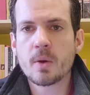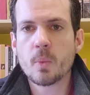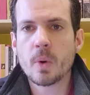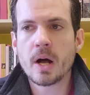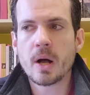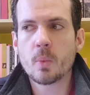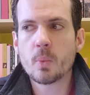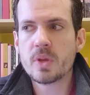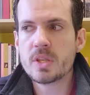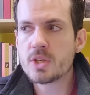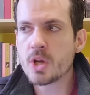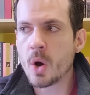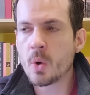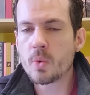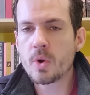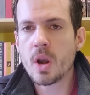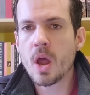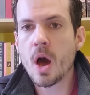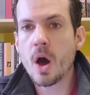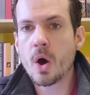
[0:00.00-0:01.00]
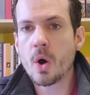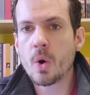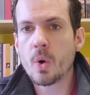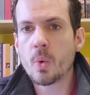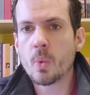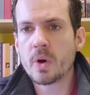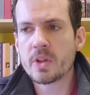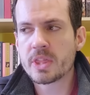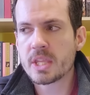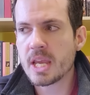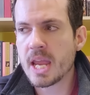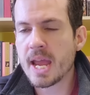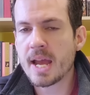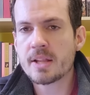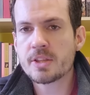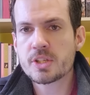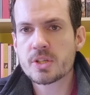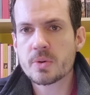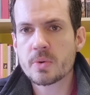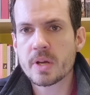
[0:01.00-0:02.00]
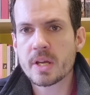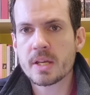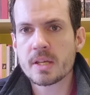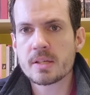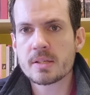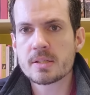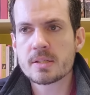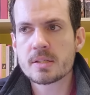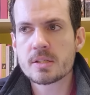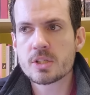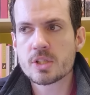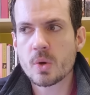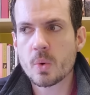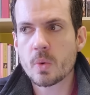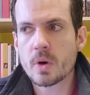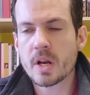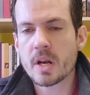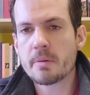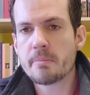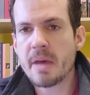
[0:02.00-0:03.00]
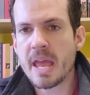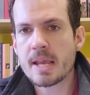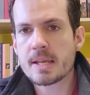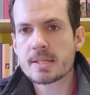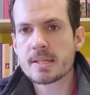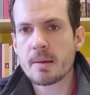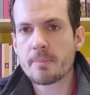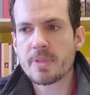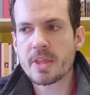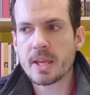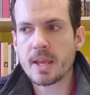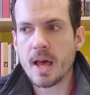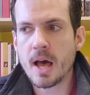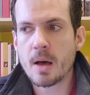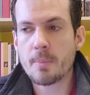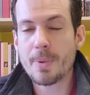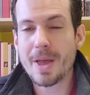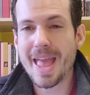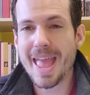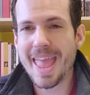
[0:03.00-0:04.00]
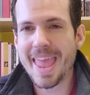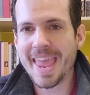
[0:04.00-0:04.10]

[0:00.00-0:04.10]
well, we don't know what the answer is, so we're going to make something up,